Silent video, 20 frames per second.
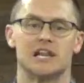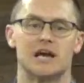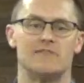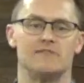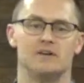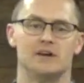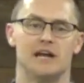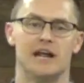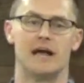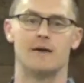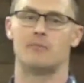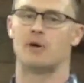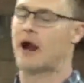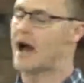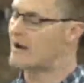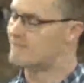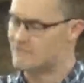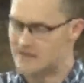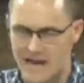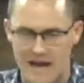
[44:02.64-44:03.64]
love your
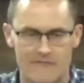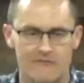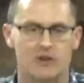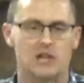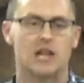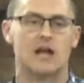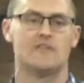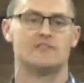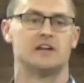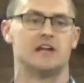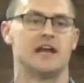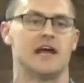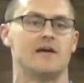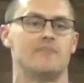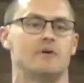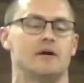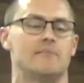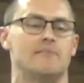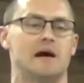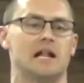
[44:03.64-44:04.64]
neighbor, I've never loved a
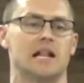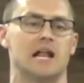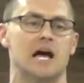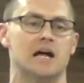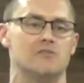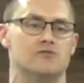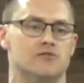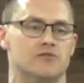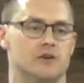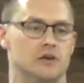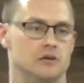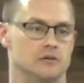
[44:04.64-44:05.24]
neighbor in my life.